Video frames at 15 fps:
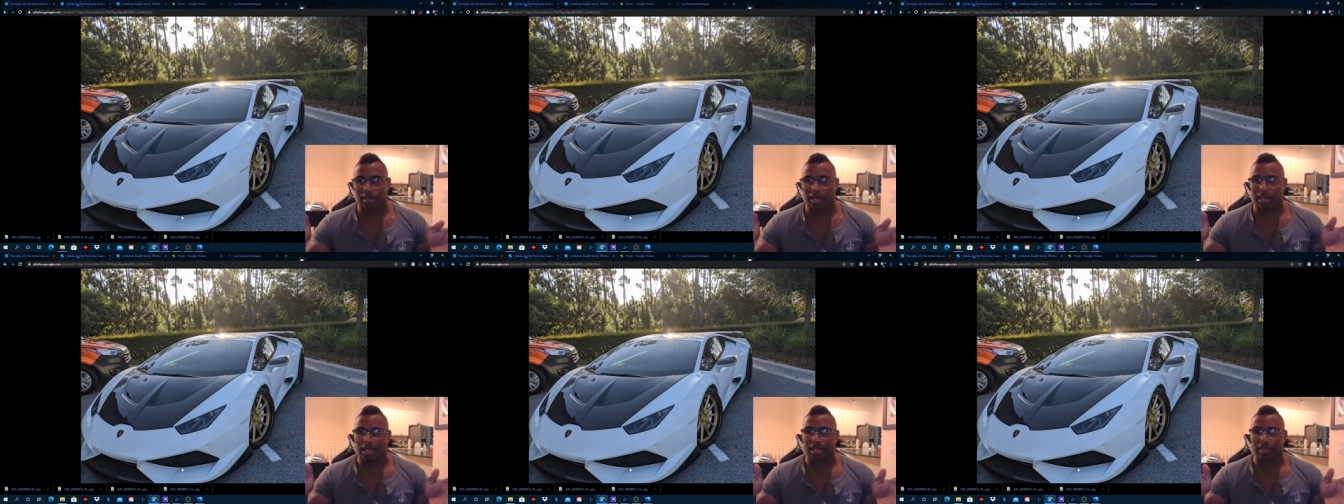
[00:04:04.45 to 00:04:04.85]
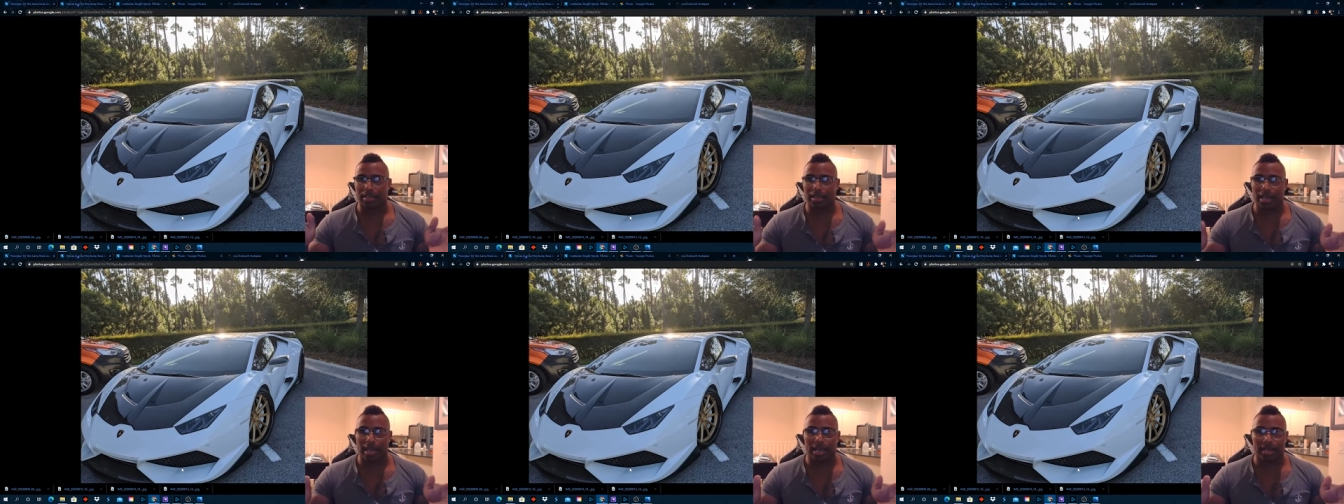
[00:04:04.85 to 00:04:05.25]
And
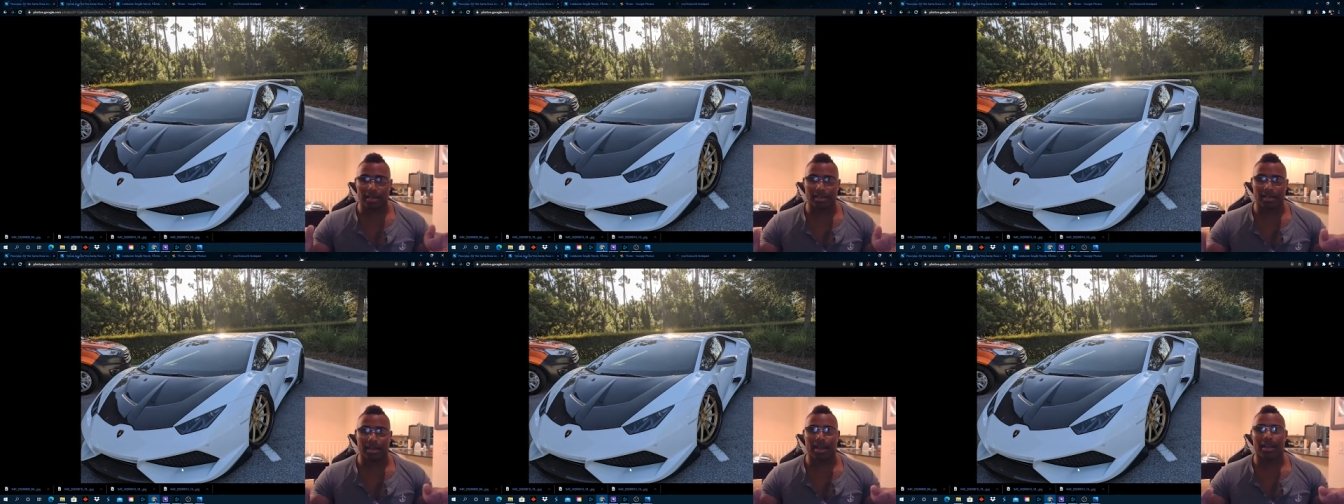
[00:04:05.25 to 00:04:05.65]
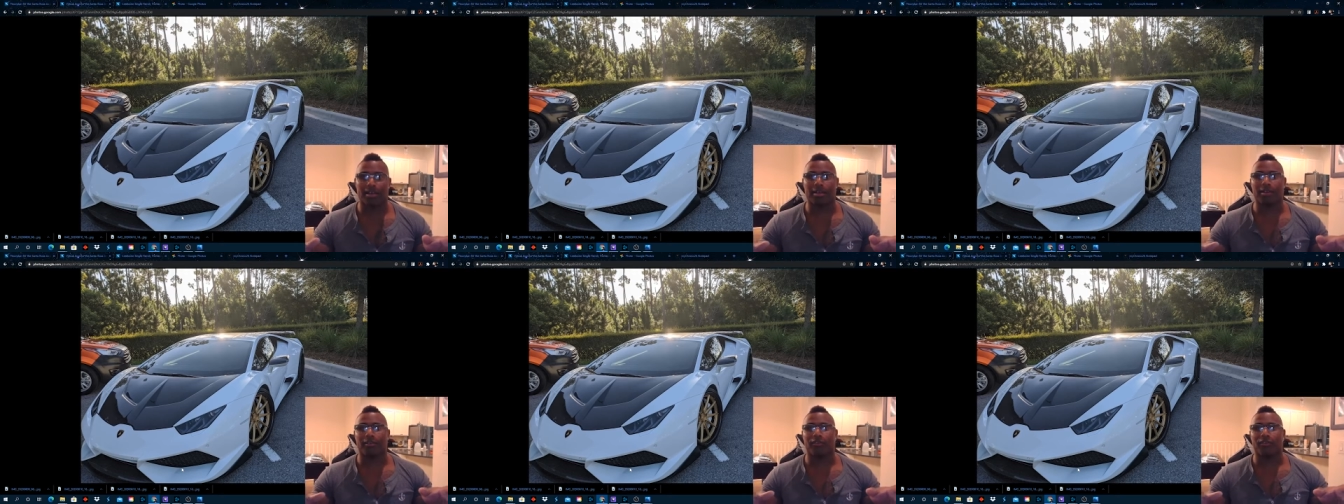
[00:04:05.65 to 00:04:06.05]
that
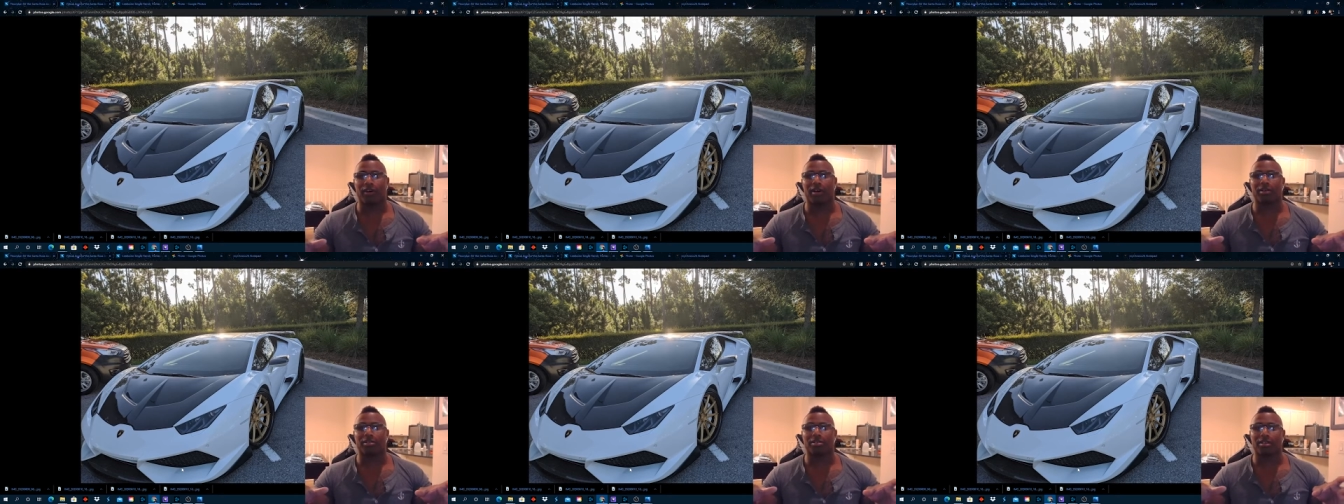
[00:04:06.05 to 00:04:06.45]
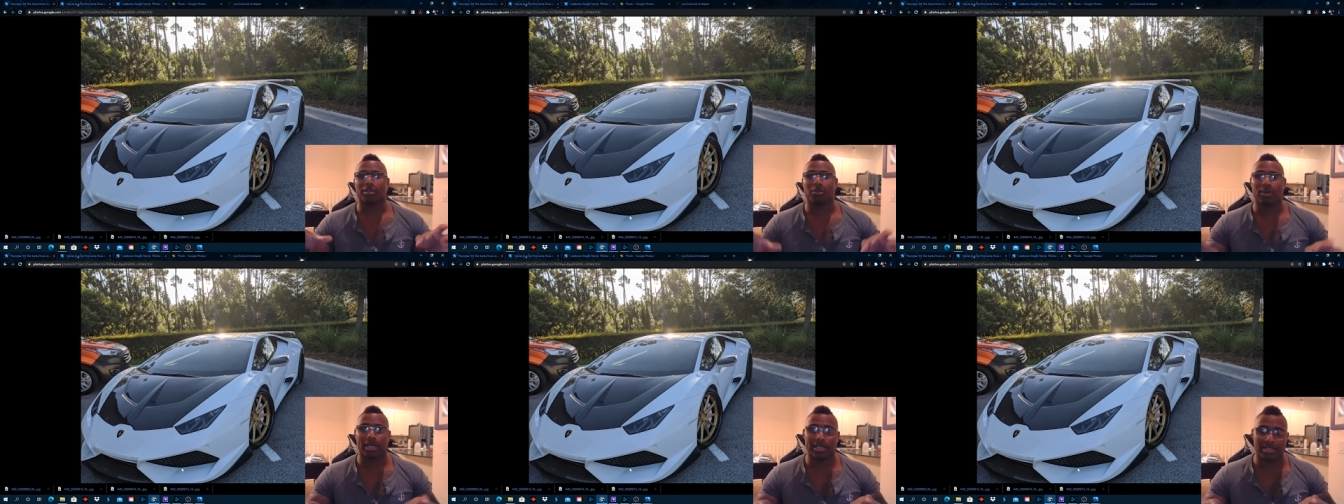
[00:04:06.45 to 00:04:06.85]
kind of fell to the
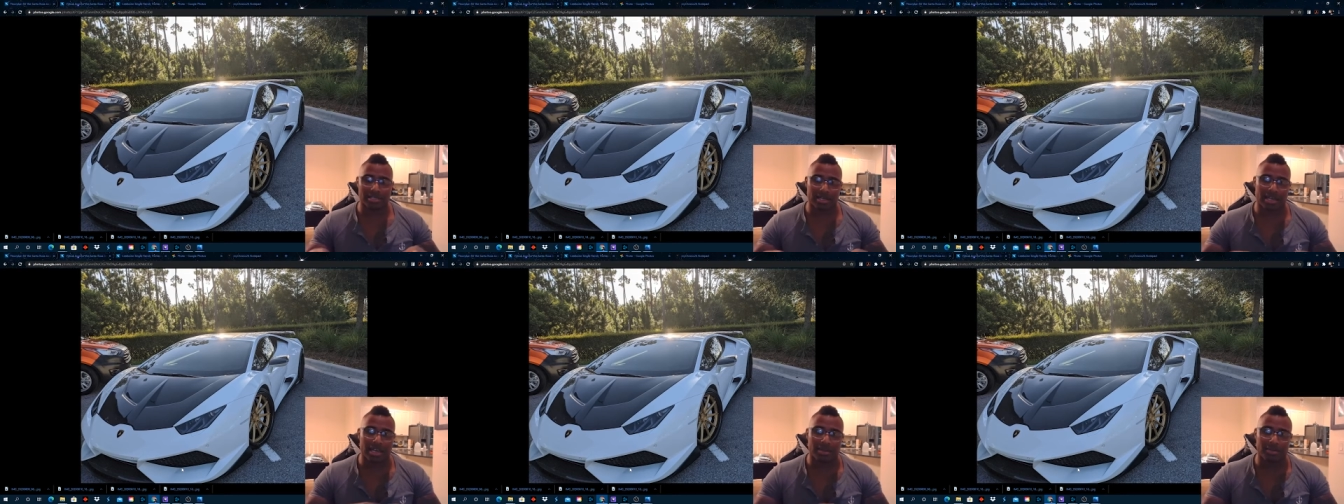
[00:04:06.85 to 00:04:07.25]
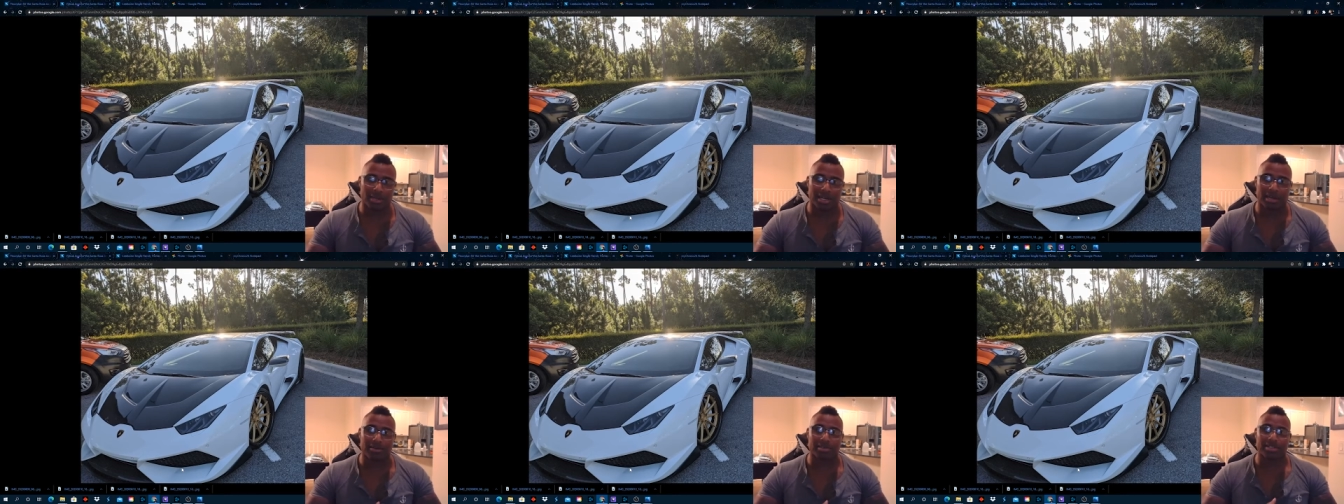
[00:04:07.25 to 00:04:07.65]
wayside when
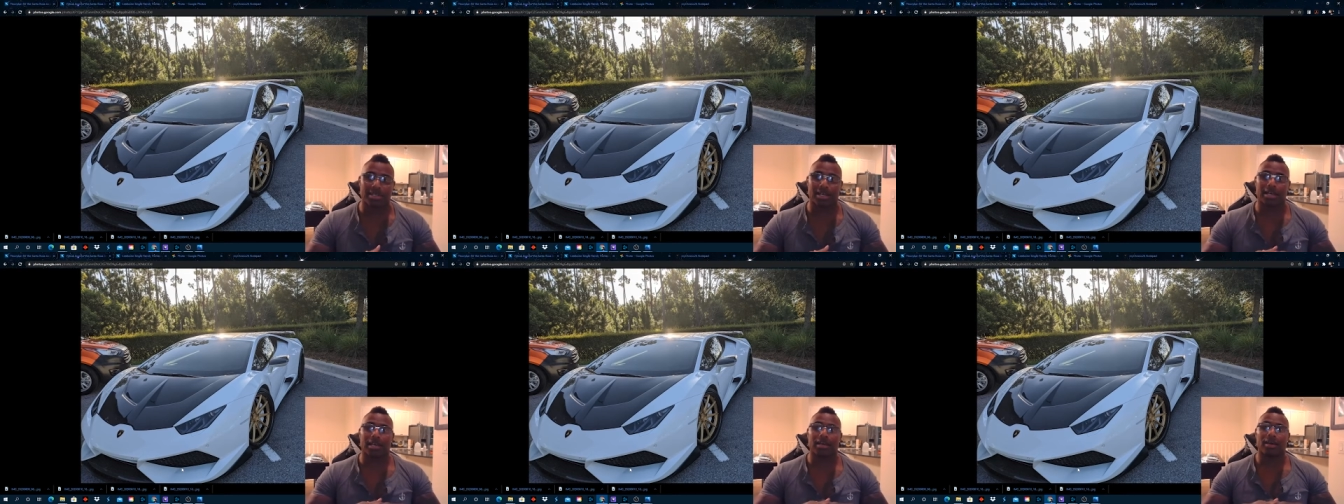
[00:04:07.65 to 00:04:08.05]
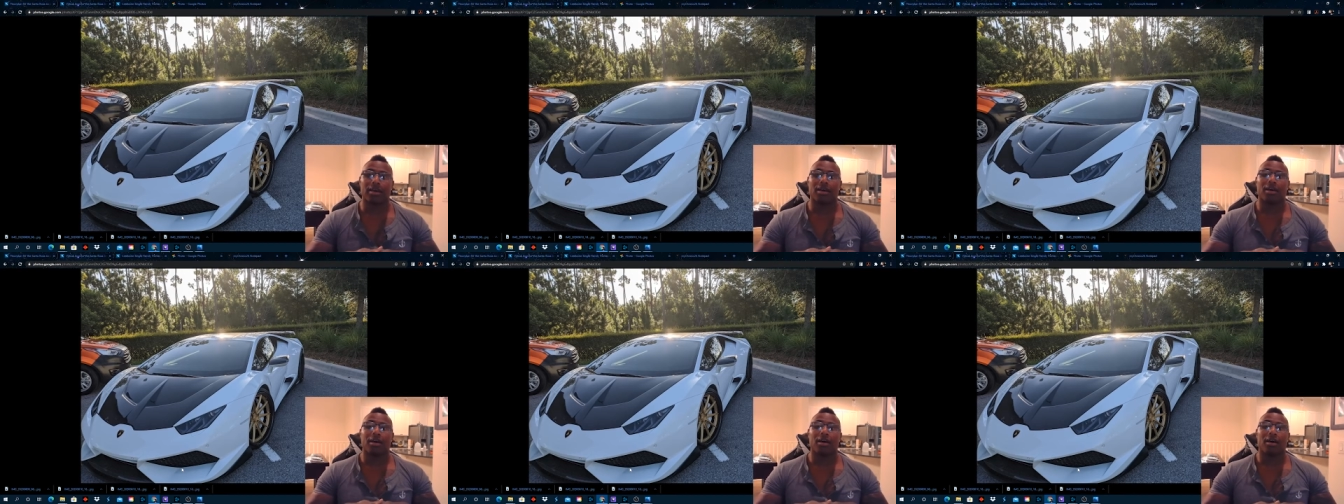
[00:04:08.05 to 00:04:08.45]
I was like,
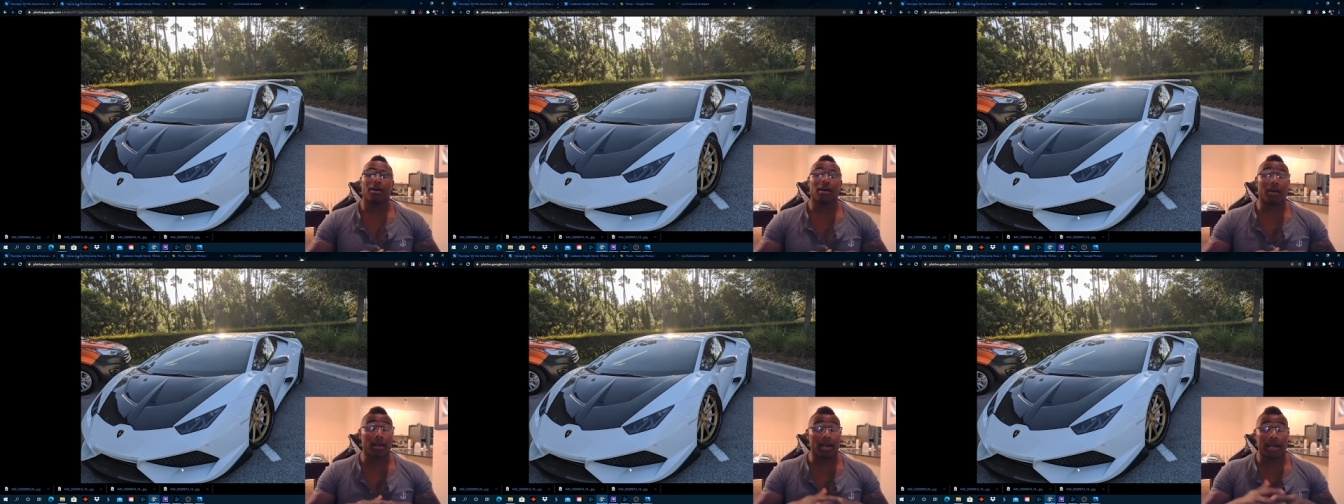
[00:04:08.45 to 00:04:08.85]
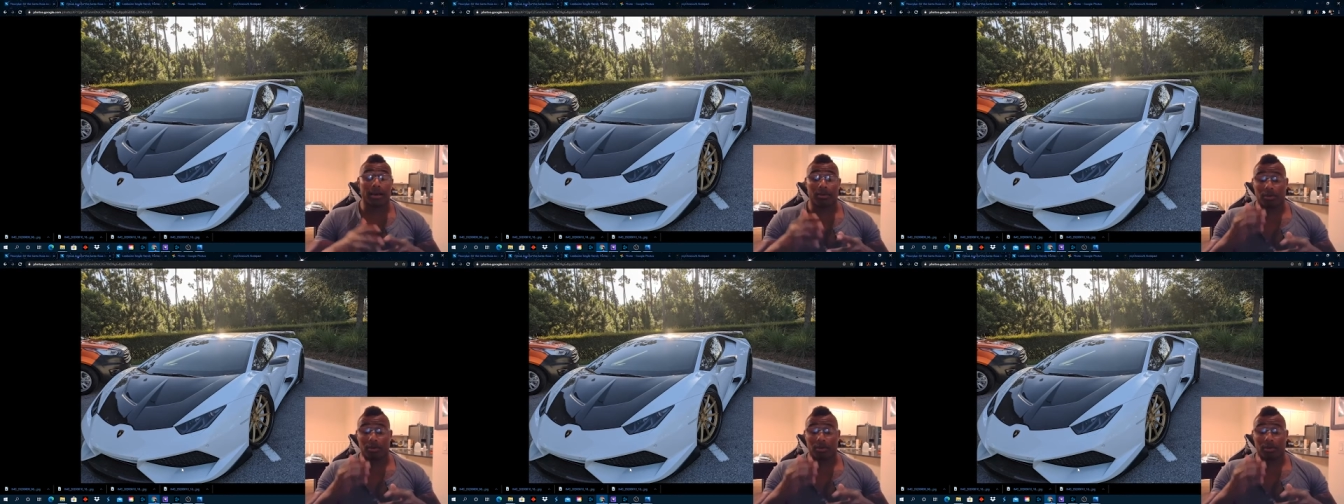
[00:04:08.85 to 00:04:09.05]
all right,